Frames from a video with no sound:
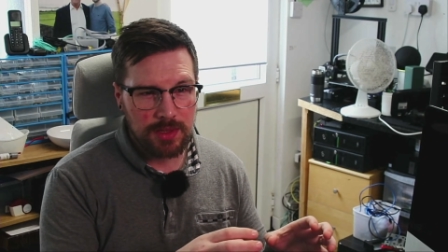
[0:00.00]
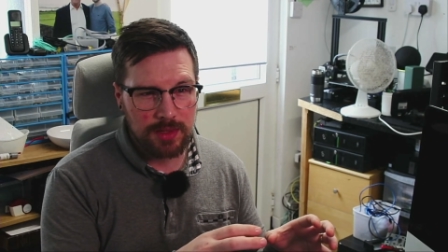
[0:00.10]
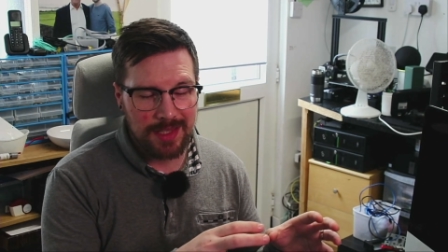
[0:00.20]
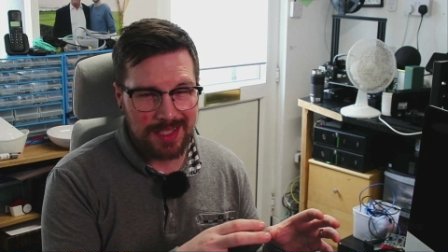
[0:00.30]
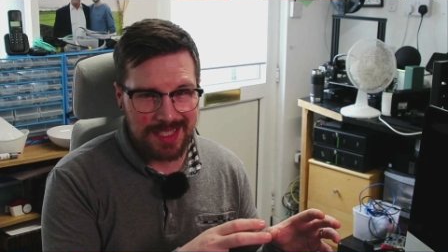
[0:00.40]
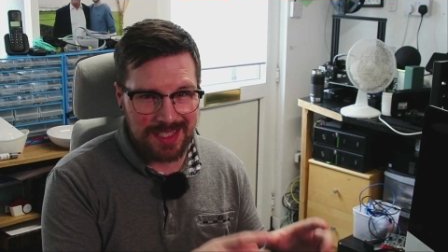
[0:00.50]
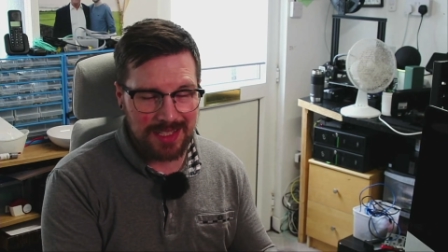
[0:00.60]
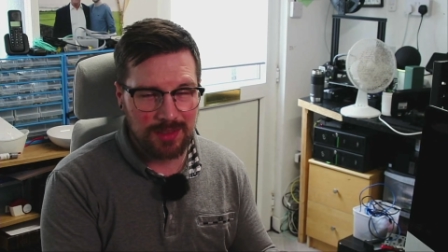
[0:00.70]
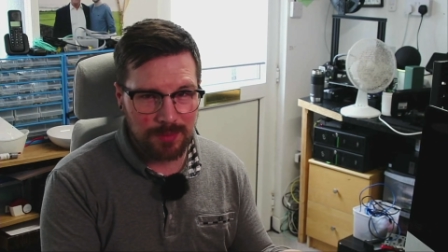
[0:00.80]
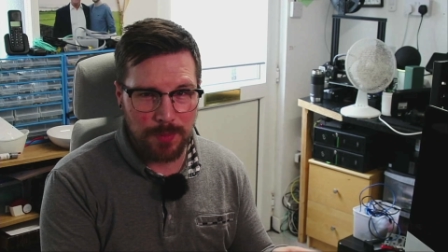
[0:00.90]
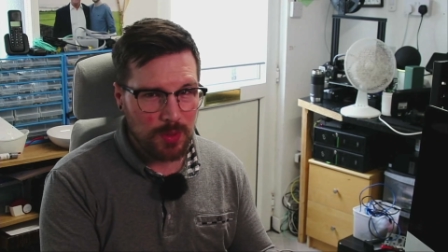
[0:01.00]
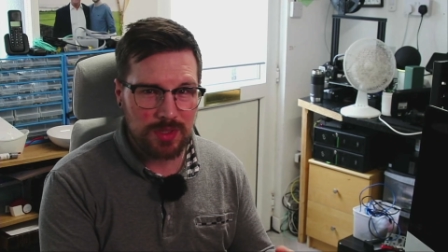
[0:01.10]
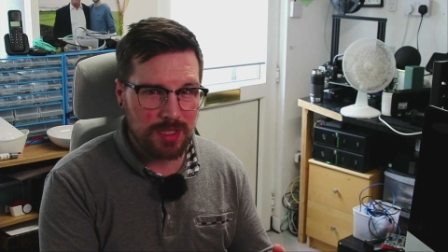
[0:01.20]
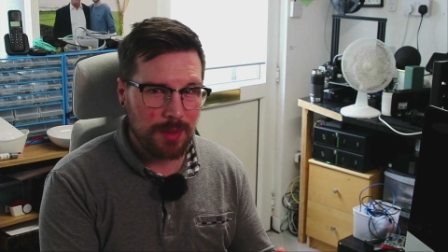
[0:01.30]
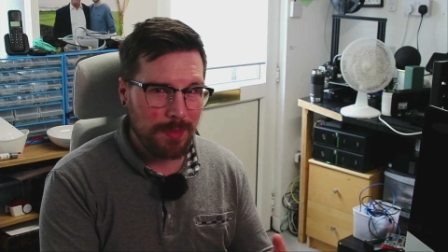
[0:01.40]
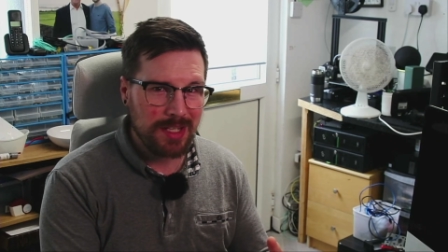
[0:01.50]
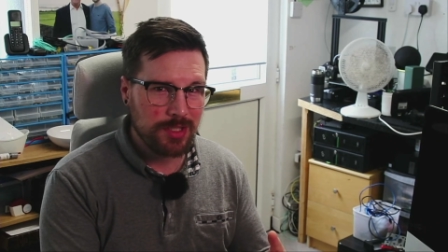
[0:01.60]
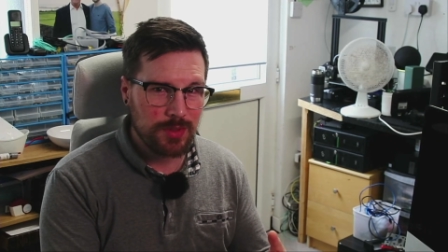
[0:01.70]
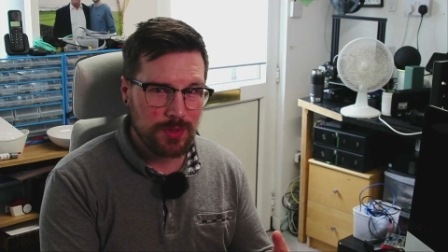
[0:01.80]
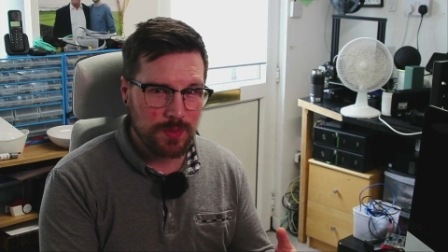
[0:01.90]
there's still most of the
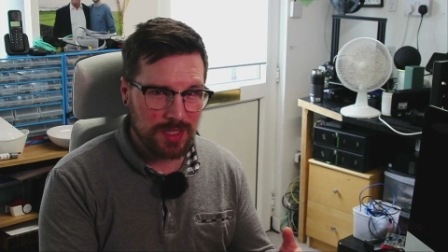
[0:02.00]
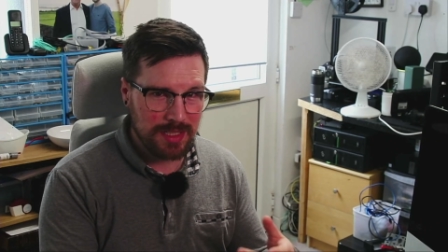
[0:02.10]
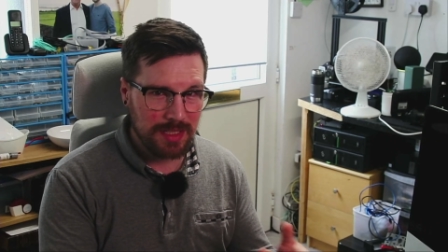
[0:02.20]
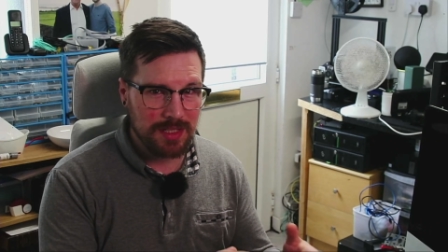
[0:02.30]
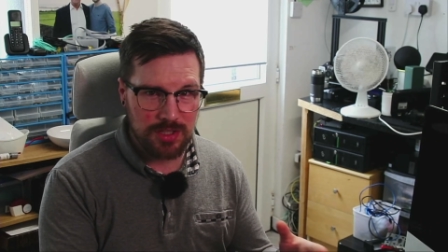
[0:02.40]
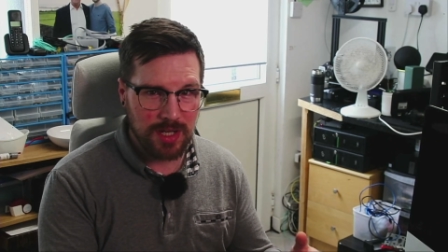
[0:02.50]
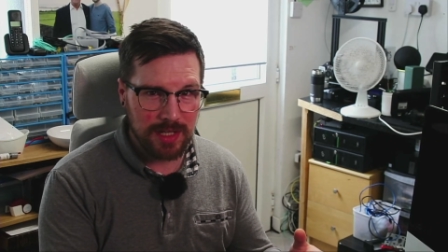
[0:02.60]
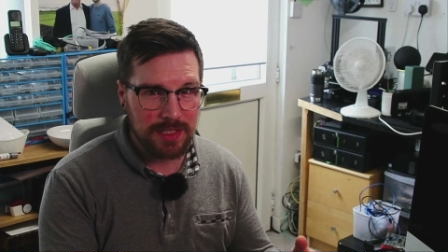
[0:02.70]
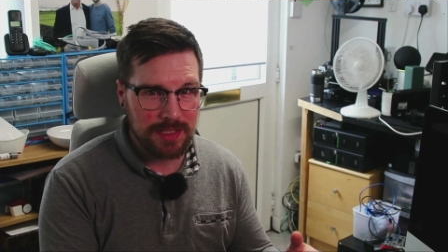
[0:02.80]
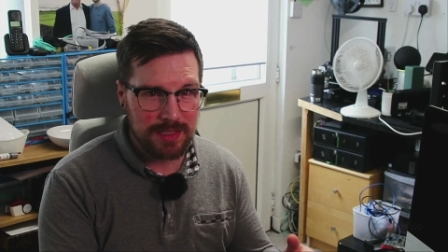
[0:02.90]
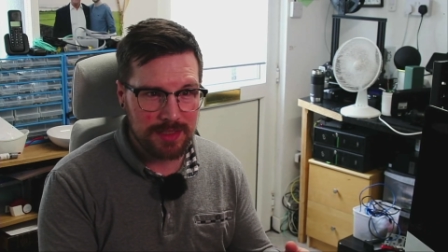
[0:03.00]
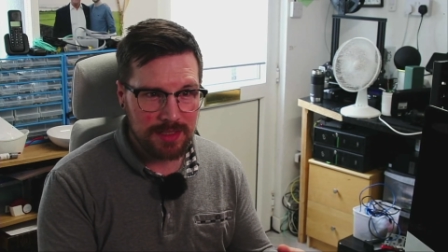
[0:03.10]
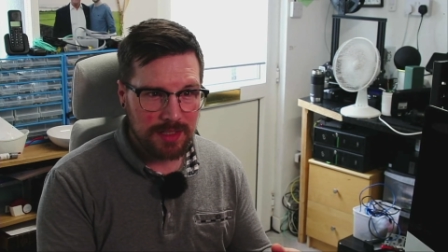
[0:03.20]
menus were still in Chinese.